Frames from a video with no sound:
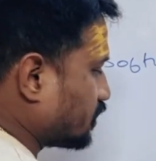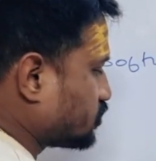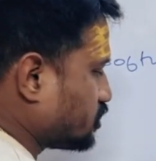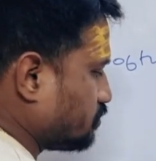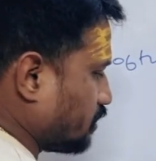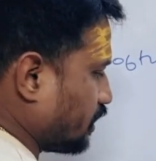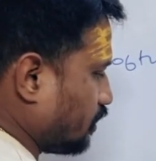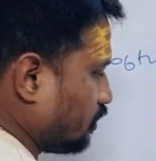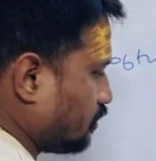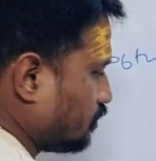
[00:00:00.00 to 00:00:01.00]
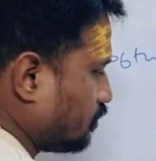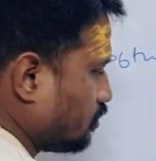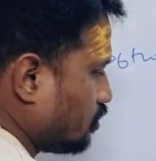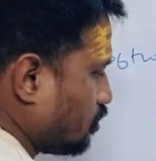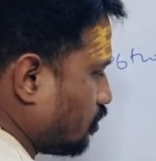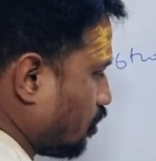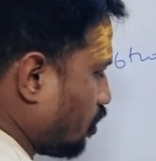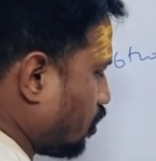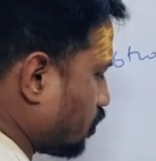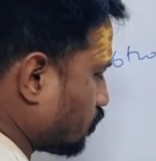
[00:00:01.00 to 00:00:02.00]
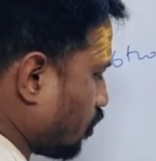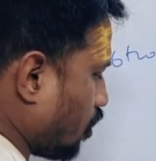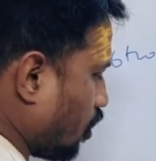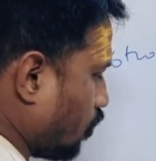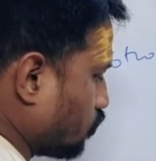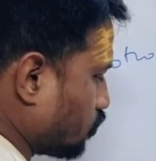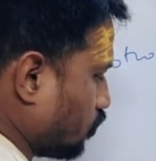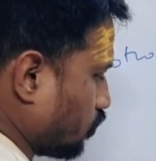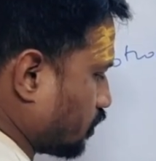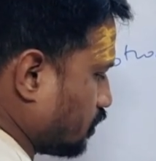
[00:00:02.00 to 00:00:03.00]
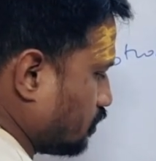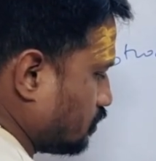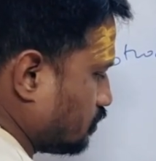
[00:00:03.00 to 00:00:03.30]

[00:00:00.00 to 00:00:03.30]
Gmail or Outlook.